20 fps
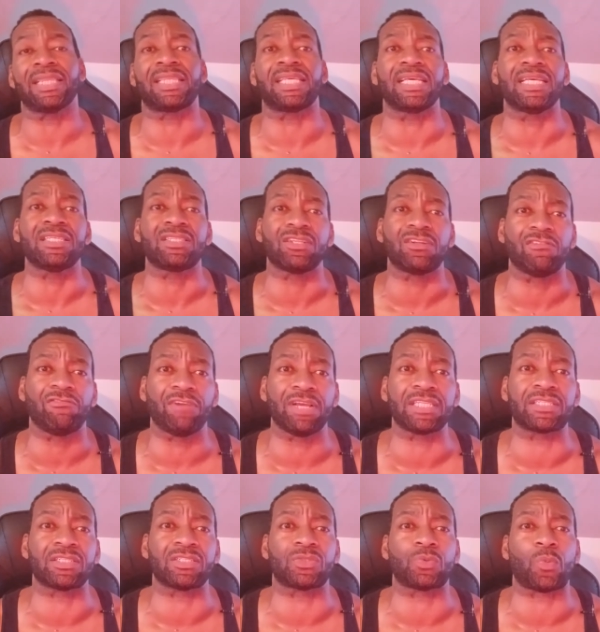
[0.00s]
These are the
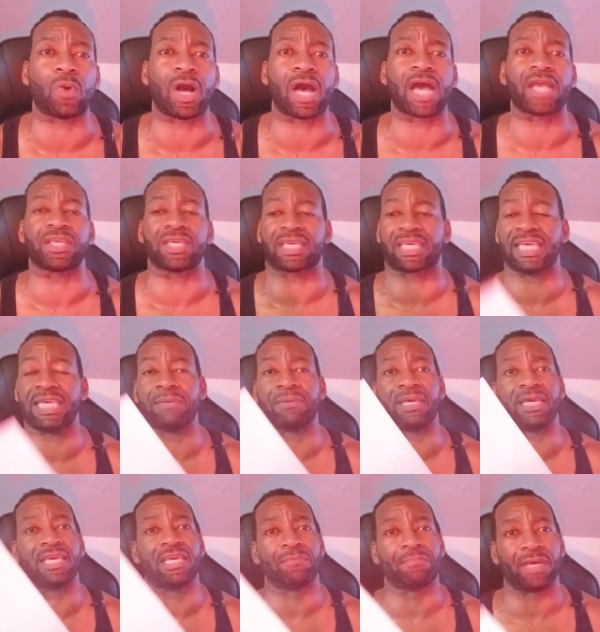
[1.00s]
reasons why you
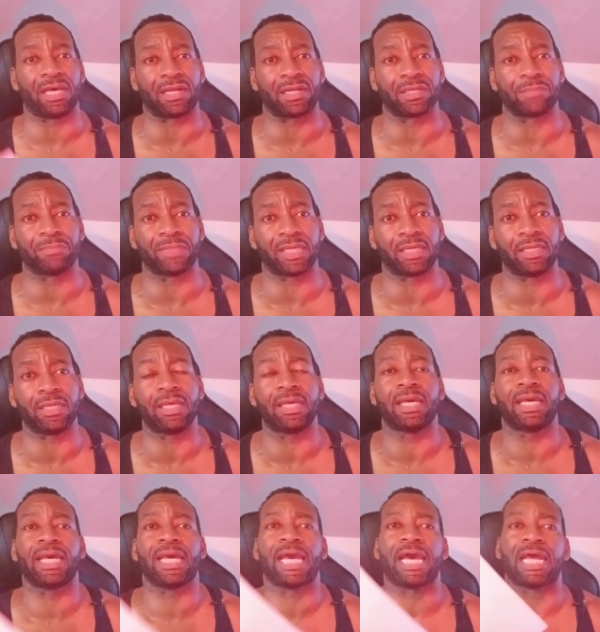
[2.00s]
keep emailing me
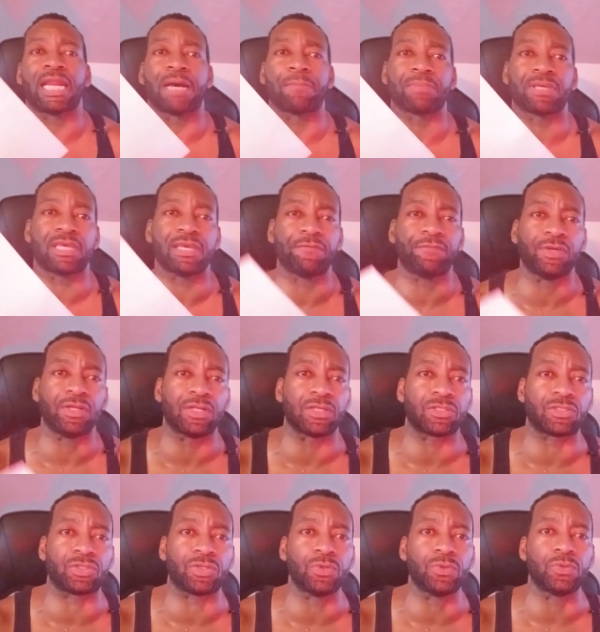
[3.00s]
and I'm giving you
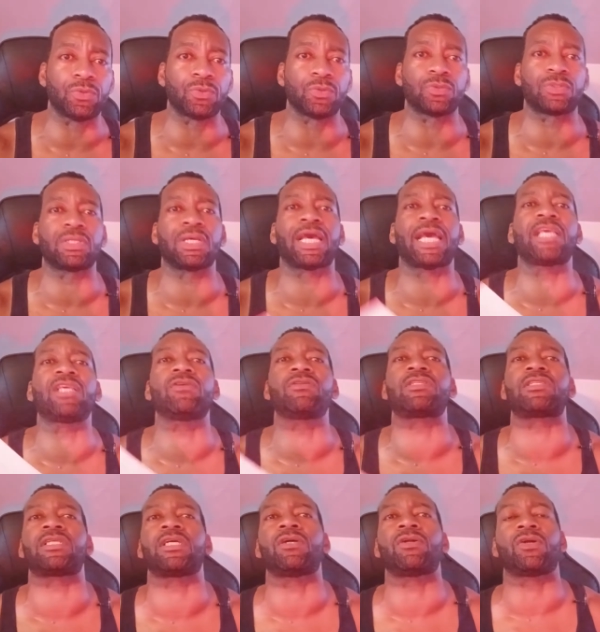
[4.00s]
the tools and you
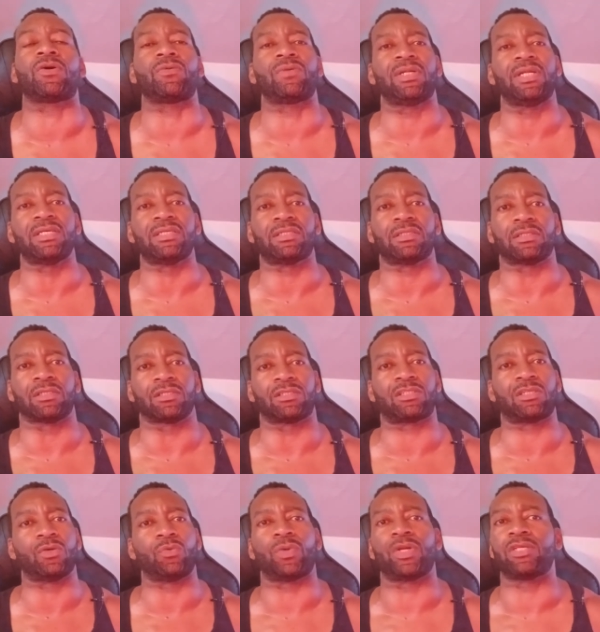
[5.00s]
still don't listen. You
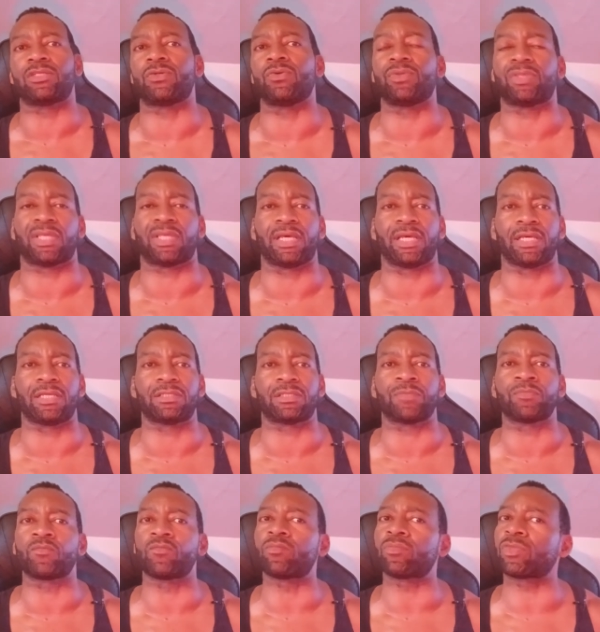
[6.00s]
still want to do things
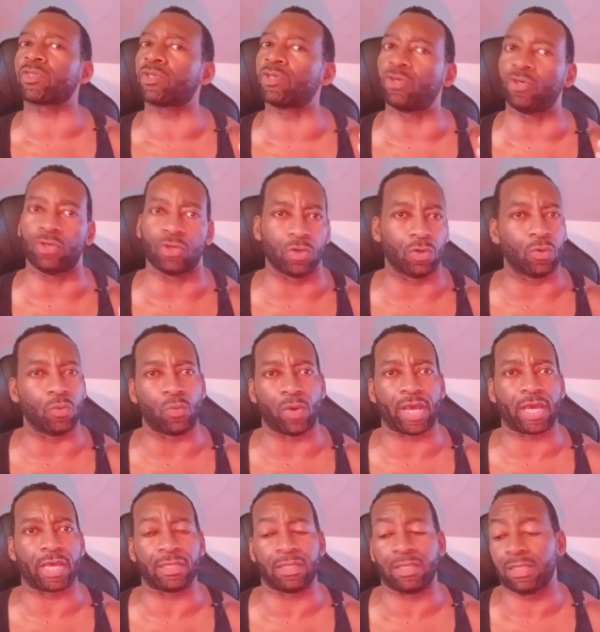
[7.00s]
your
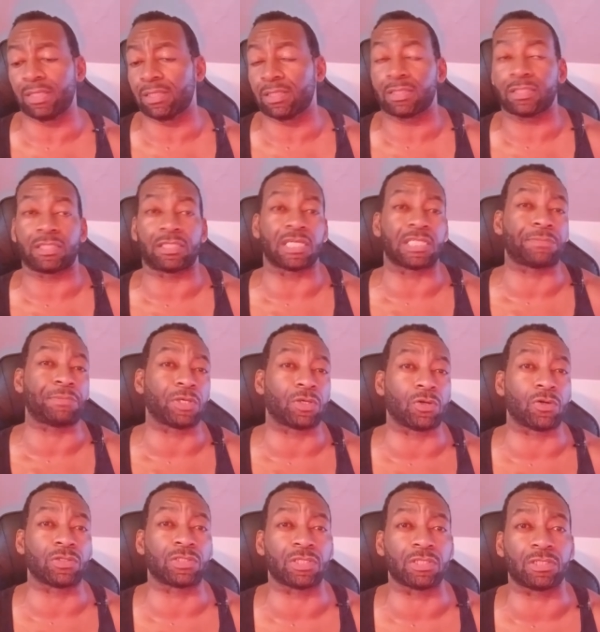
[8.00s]
way. Just
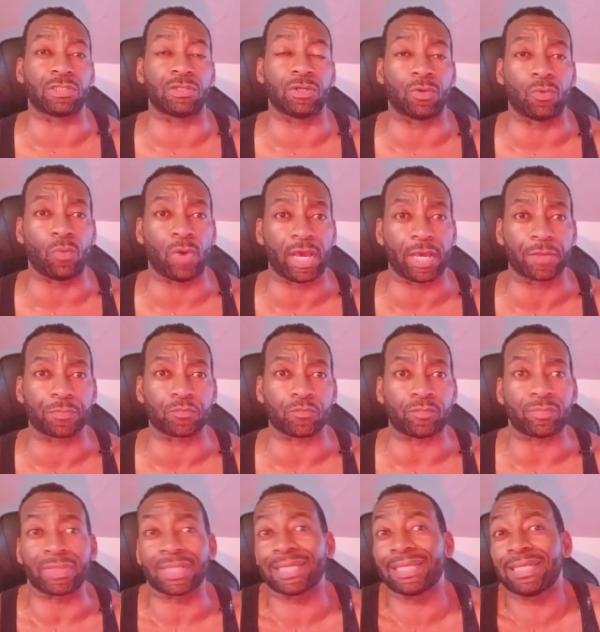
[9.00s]
because it's your way
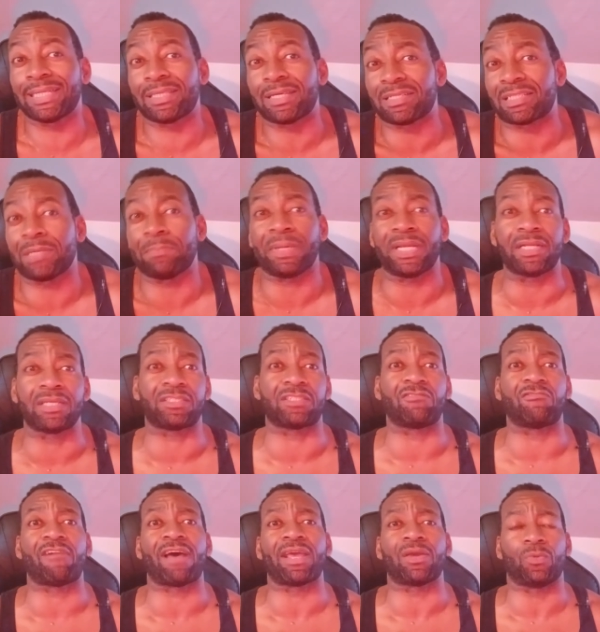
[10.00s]
doesn't mean it's
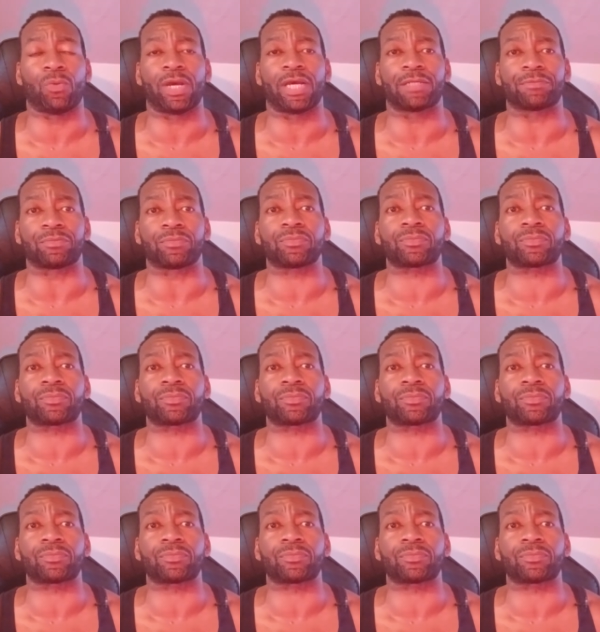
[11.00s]
the right way.